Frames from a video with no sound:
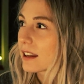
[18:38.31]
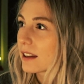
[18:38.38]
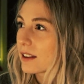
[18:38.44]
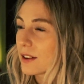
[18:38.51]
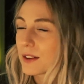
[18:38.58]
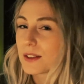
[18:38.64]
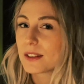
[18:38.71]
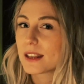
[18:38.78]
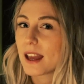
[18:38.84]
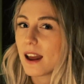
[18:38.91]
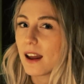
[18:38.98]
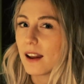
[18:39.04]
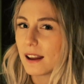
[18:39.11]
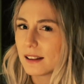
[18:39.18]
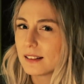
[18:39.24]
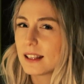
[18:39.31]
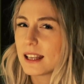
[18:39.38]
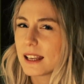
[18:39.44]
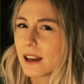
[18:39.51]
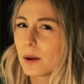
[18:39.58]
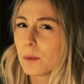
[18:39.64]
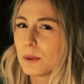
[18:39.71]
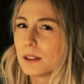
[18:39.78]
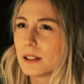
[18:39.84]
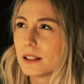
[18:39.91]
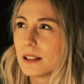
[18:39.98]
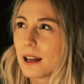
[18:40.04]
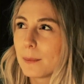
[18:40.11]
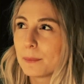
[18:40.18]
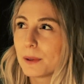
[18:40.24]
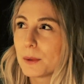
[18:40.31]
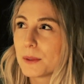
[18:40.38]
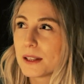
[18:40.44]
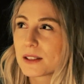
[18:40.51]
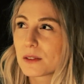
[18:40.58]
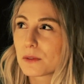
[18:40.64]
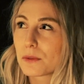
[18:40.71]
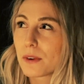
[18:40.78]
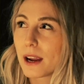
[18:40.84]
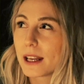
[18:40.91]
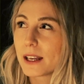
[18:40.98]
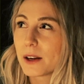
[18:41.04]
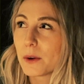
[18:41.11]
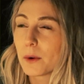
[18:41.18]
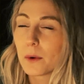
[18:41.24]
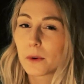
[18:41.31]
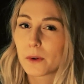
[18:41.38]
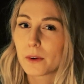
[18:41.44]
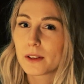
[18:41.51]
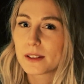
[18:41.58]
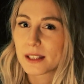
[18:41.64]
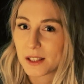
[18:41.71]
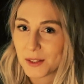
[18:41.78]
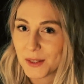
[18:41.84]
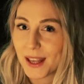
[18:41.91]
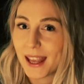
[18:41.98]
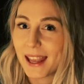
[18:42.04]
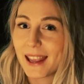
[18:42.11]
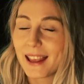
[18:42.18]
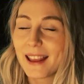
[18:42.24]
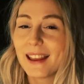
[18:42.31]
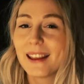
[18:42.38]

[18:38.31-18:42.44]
because yeah, I think I will upload this on Friday or Saturday,